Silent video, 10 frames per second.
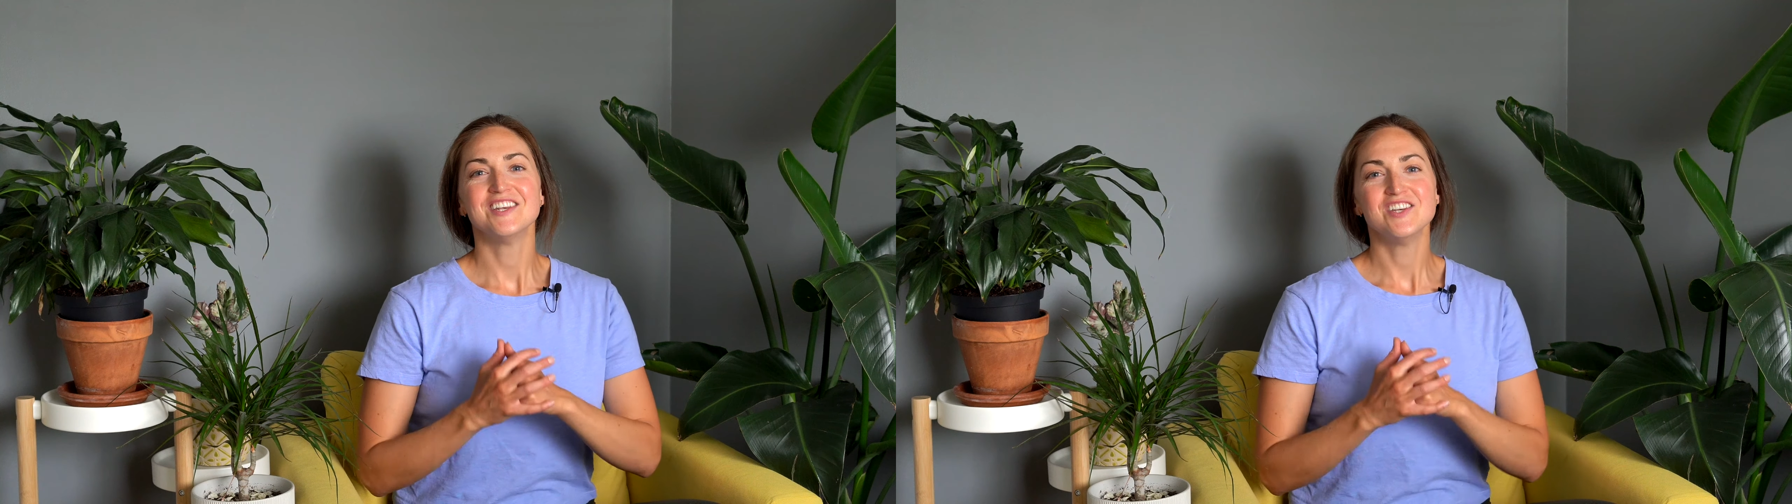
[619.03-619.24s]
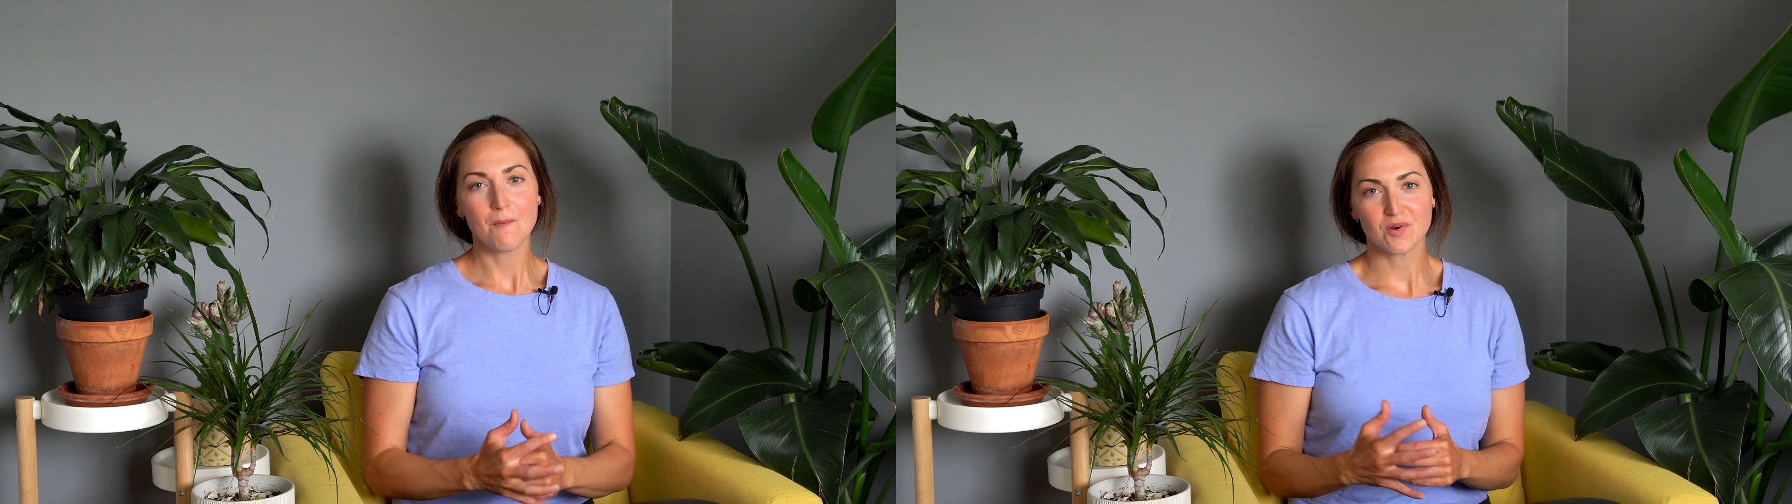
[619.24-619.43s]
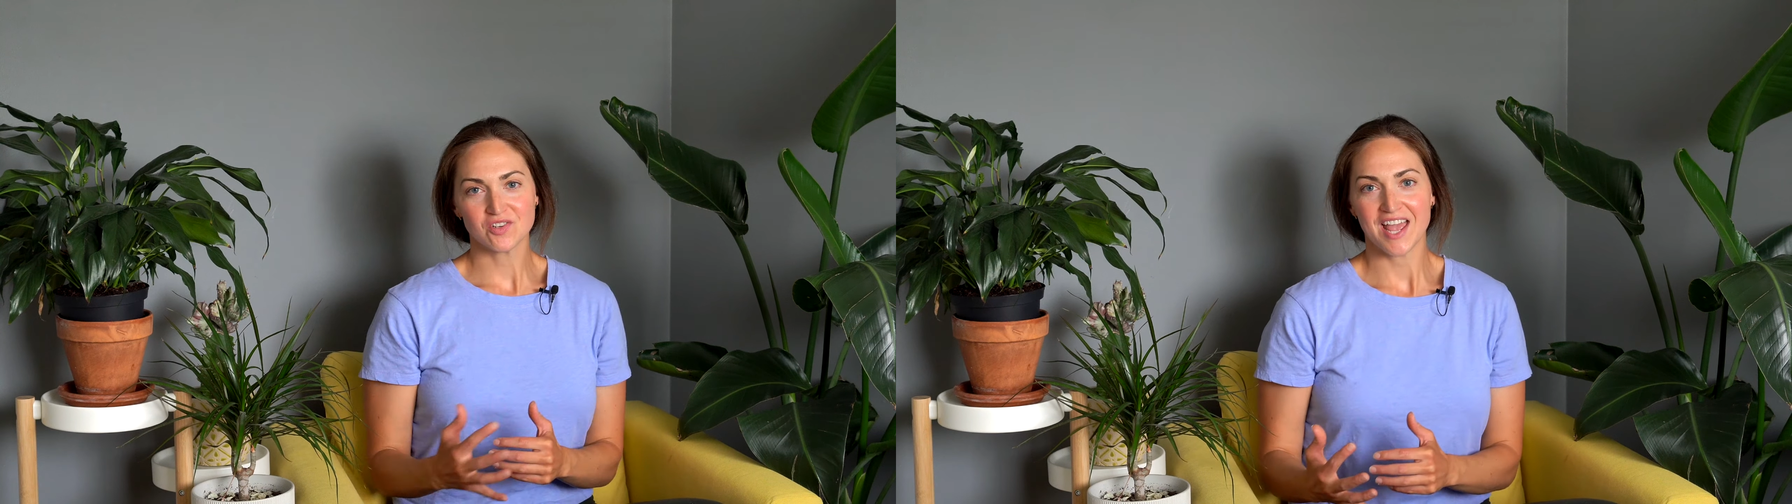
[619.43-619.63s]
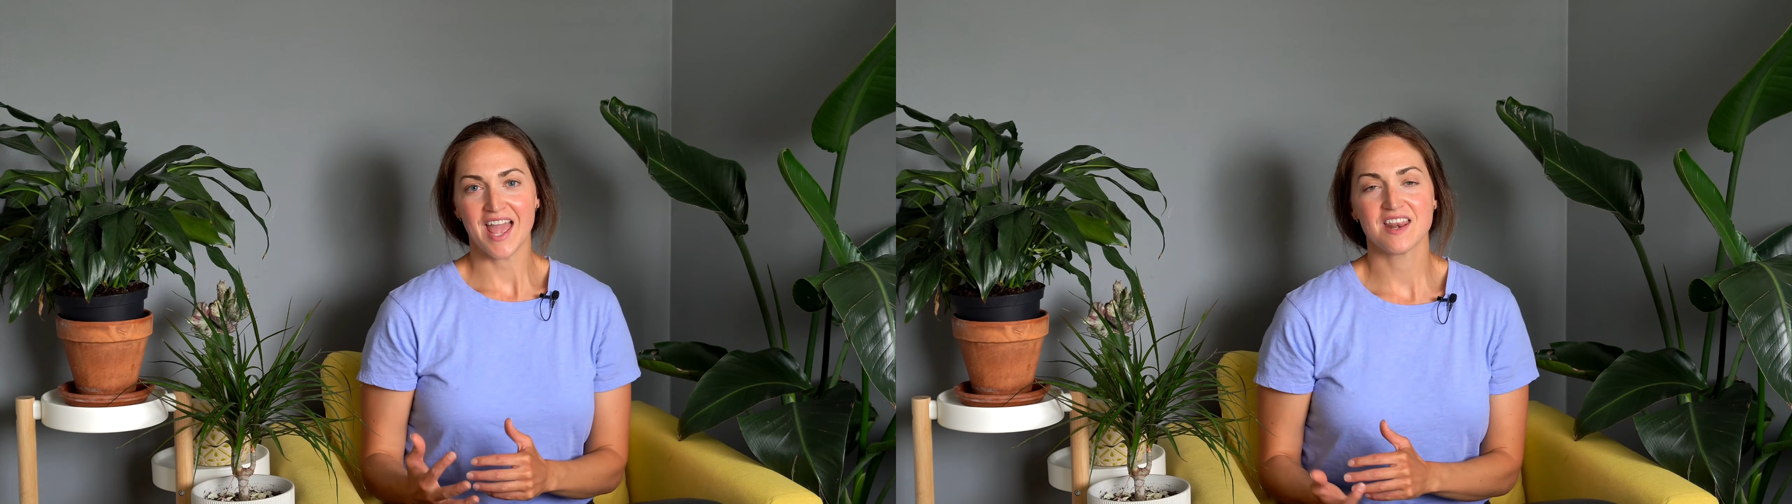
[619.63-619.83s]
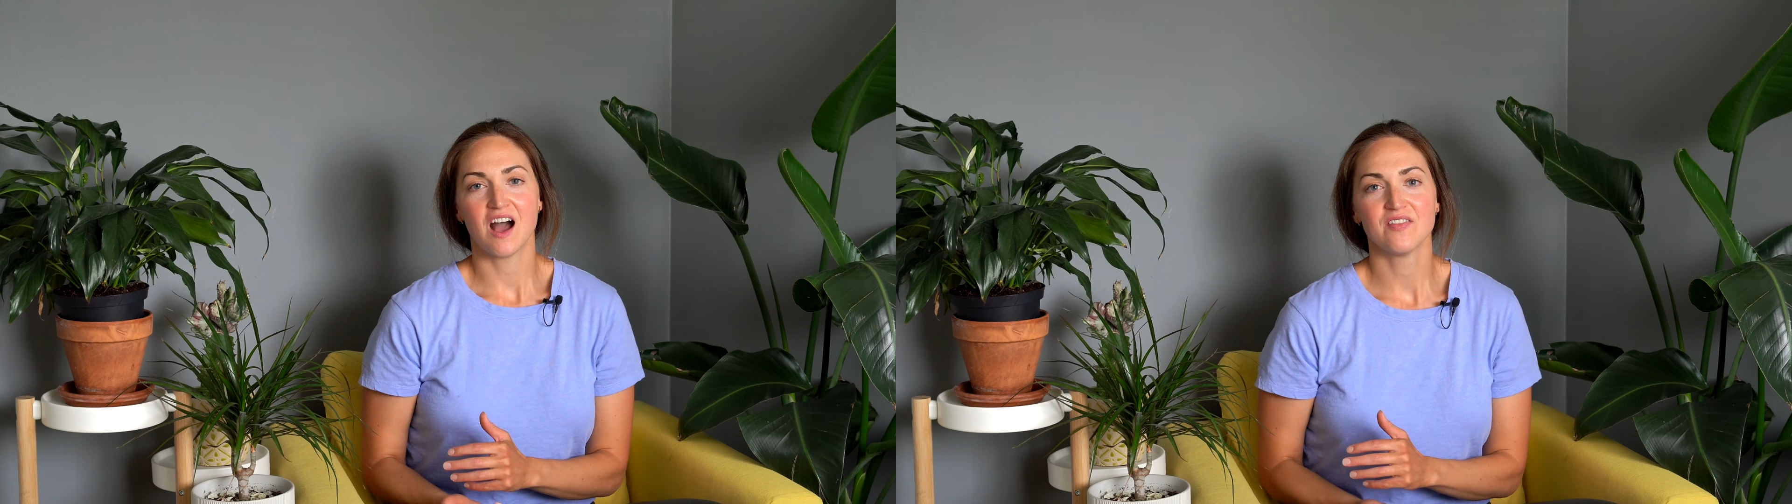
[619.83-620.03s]
number
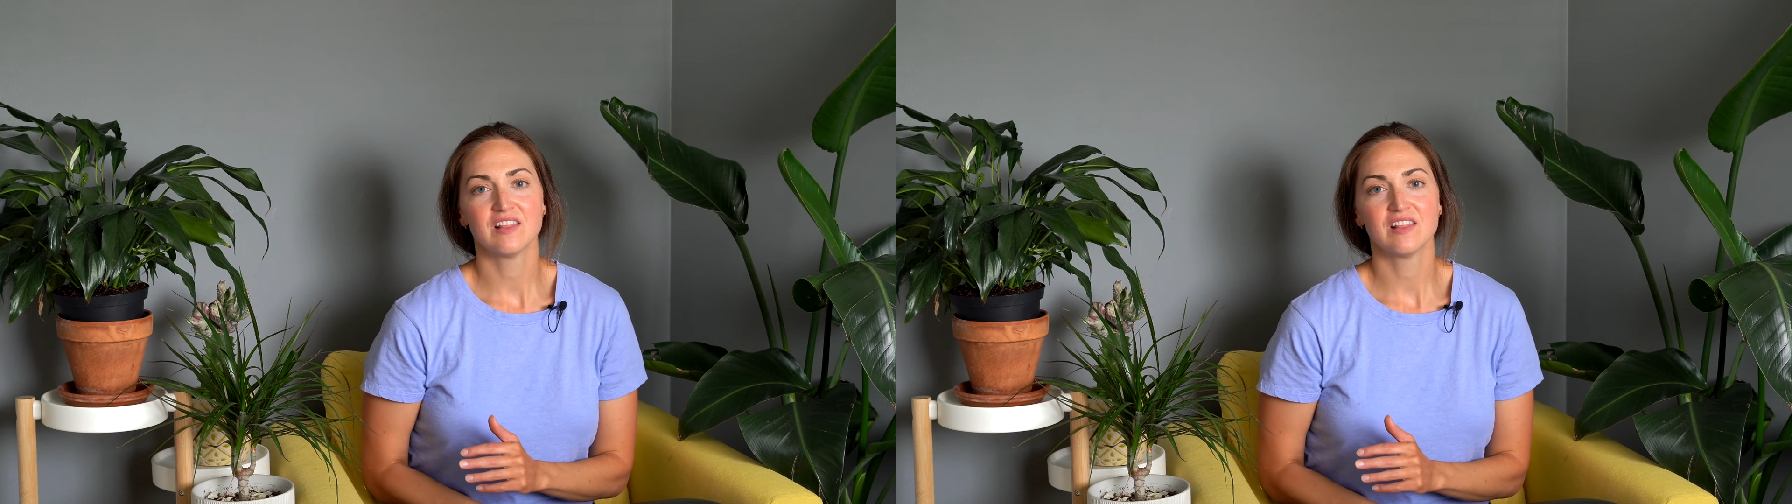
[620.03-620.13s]
10 on the